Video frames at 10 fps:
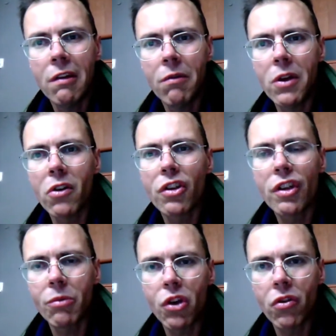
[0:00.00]
when you are
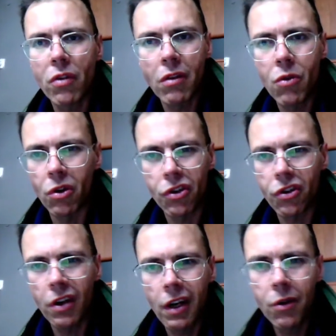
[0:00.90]
subject to the
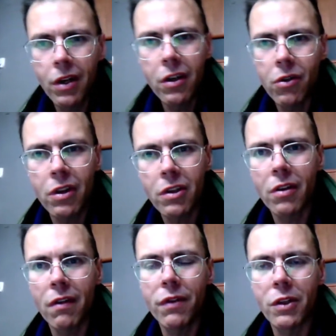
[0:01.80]
torture? How can you do this
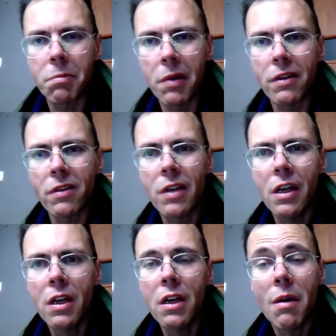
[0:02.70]
in the first place?
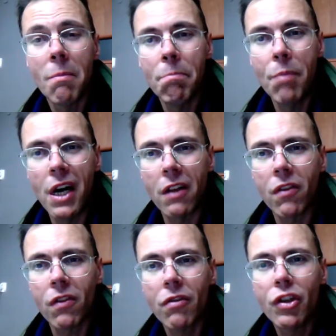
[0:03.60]

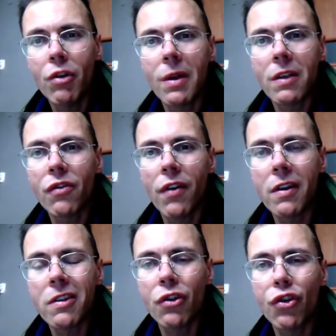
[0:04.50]
But she went as
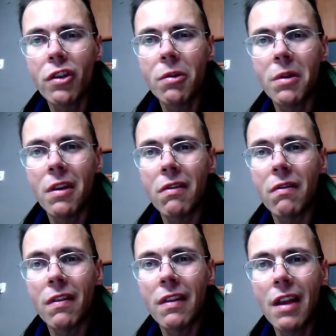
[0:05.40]
far as suggesting that
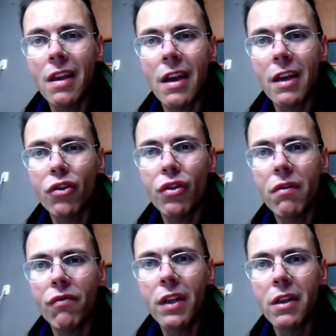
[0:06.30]
they
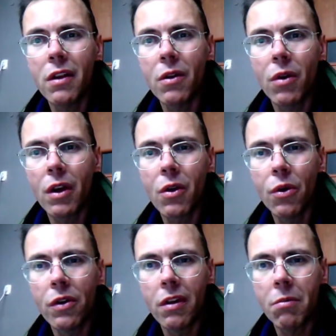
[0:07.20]
actually video
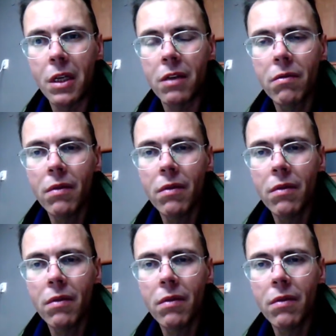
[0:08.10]
recorded me,